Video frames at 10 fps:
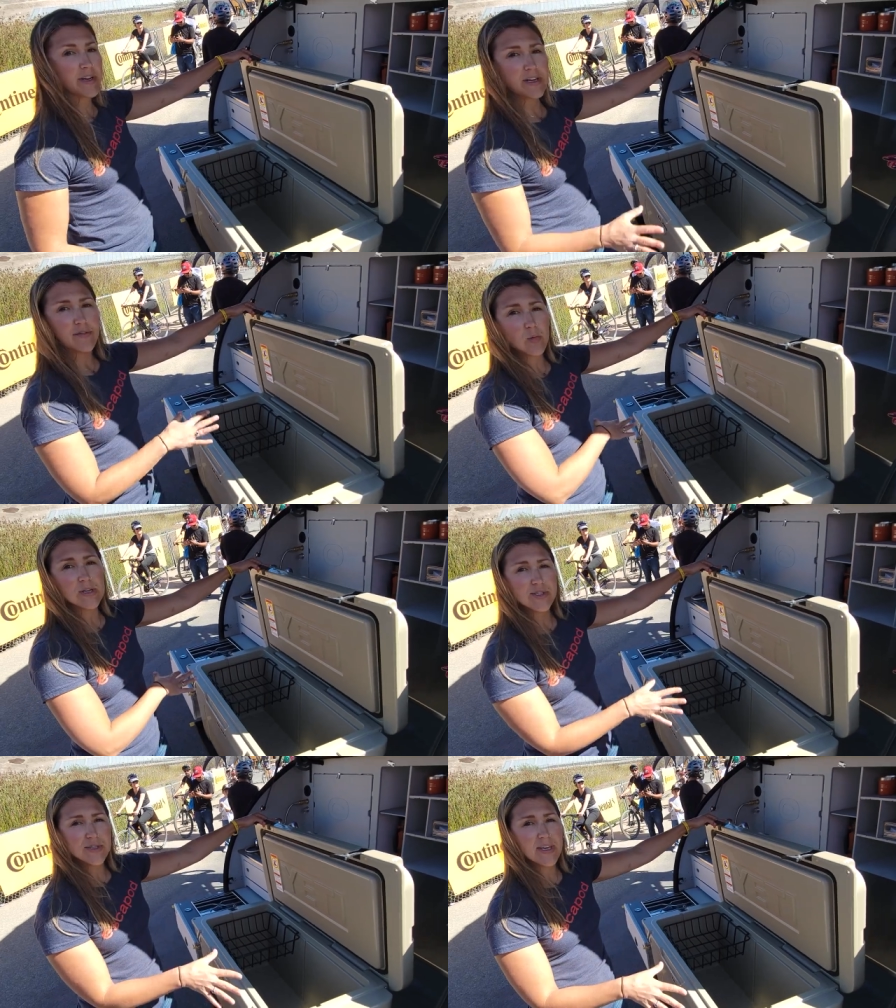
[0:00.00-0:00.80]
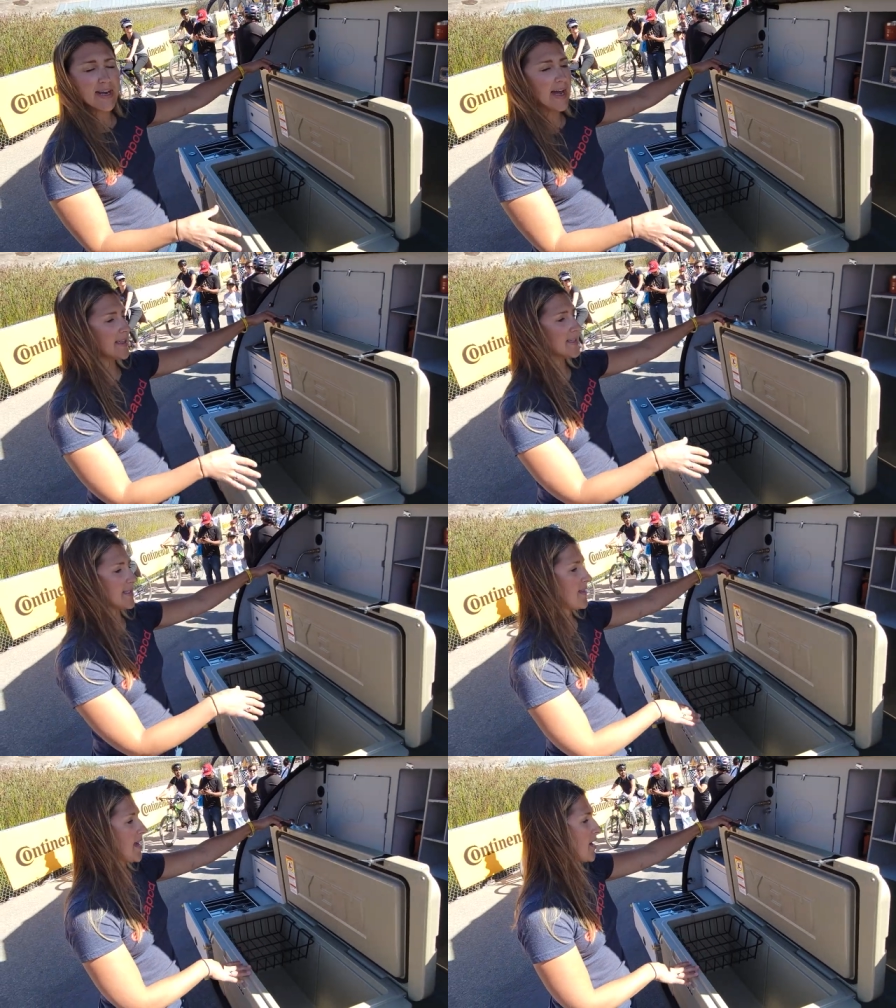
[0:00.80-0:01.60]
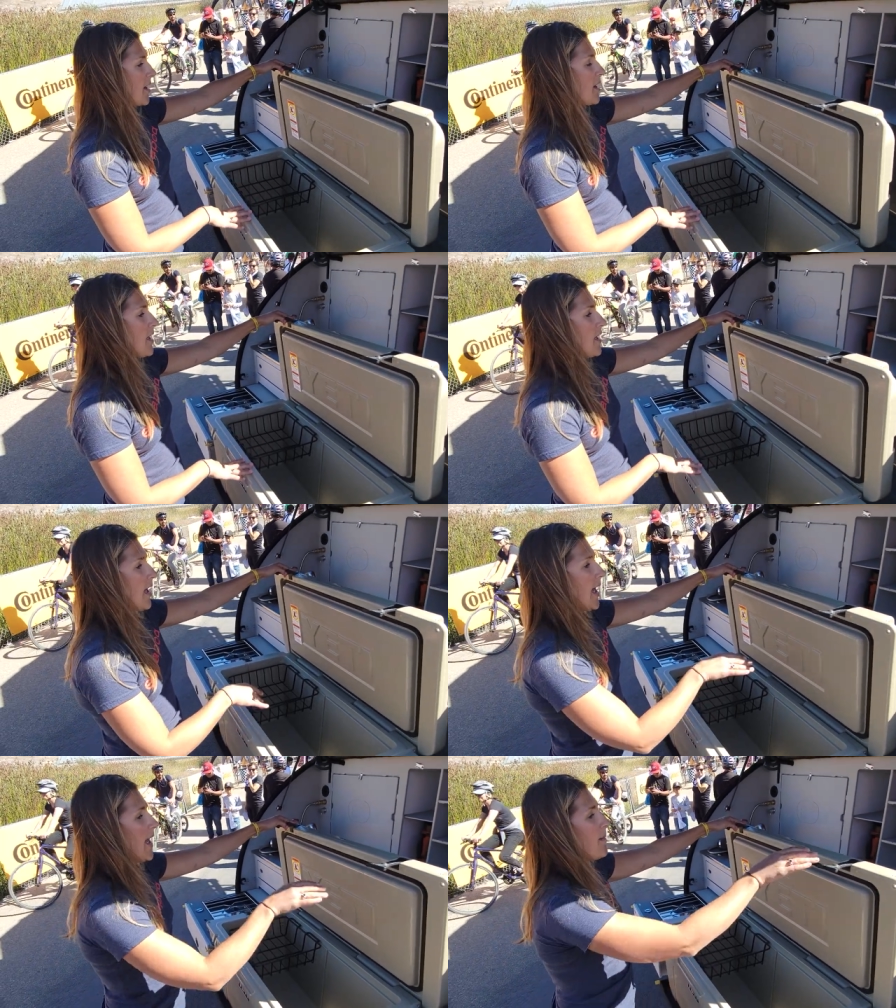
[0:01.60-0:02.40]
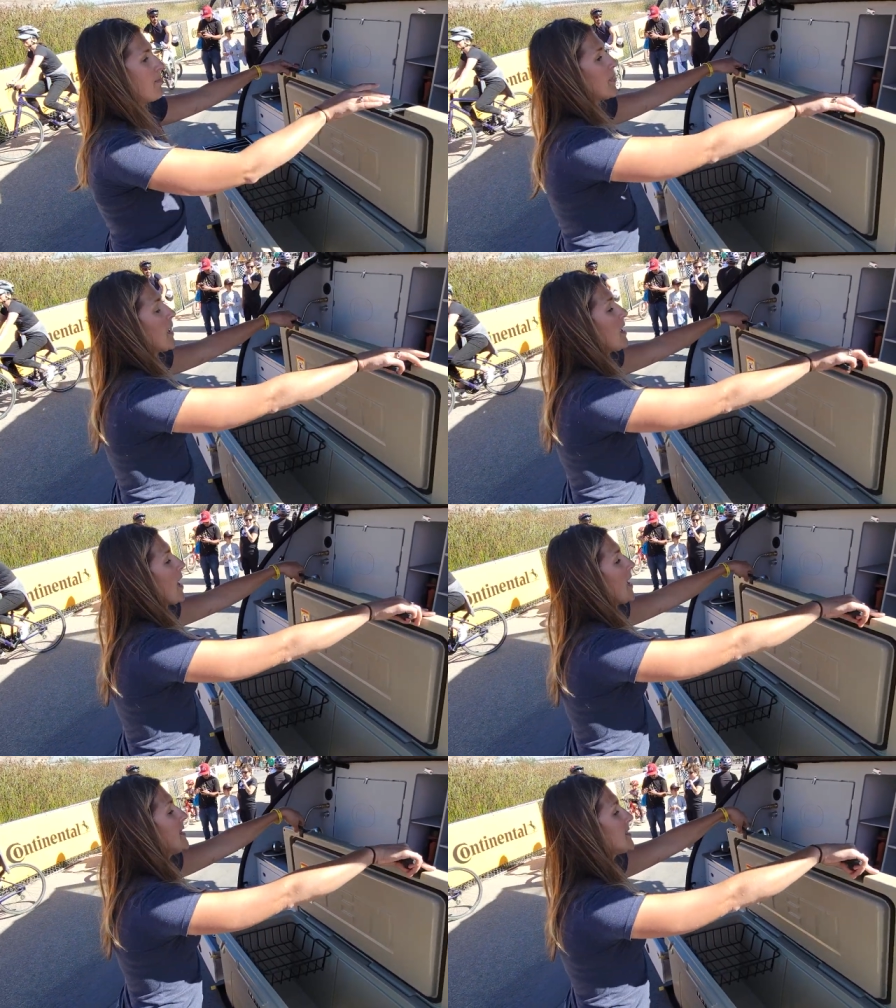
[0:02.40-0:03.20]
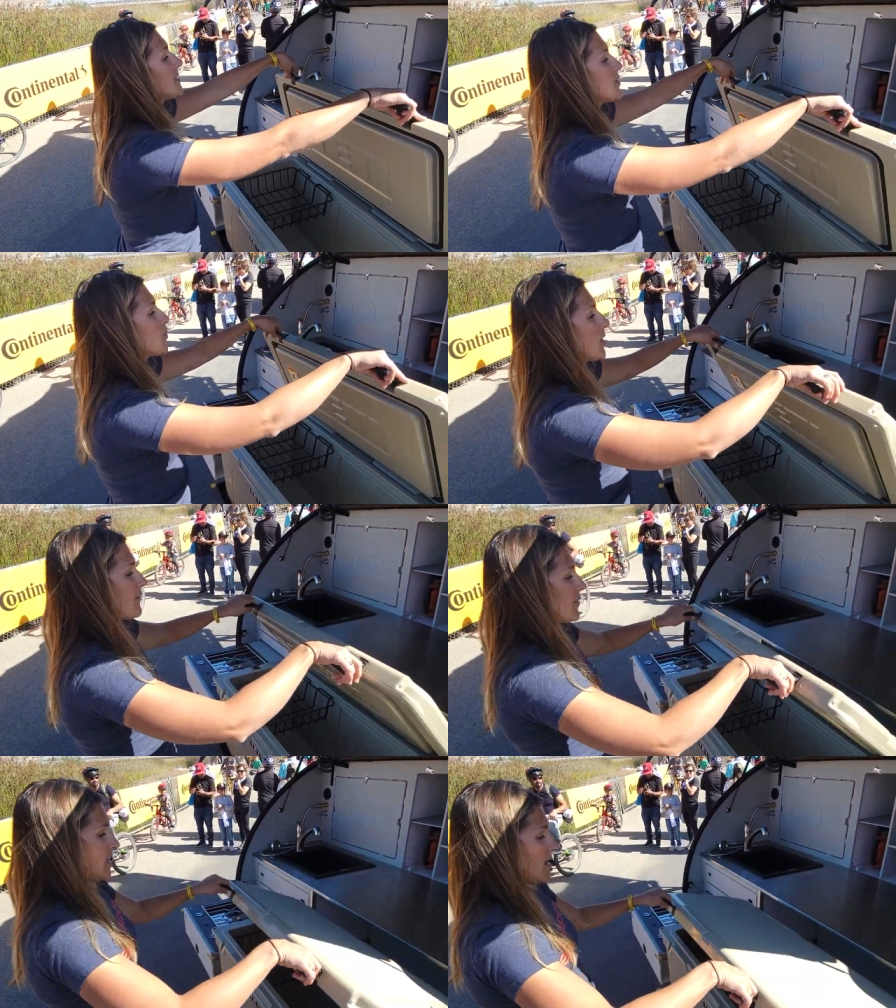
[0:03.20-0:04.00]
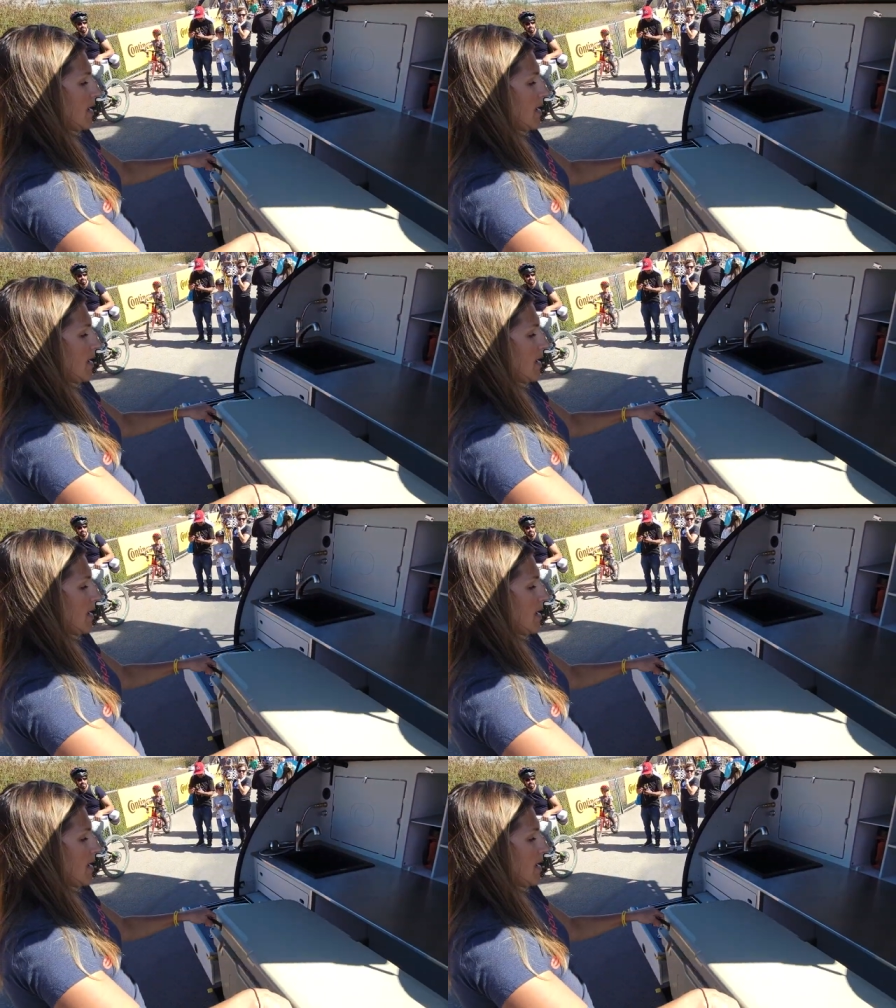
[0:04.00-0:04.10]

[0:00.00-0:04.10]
even once you get ice in there. Uh, and this is one of the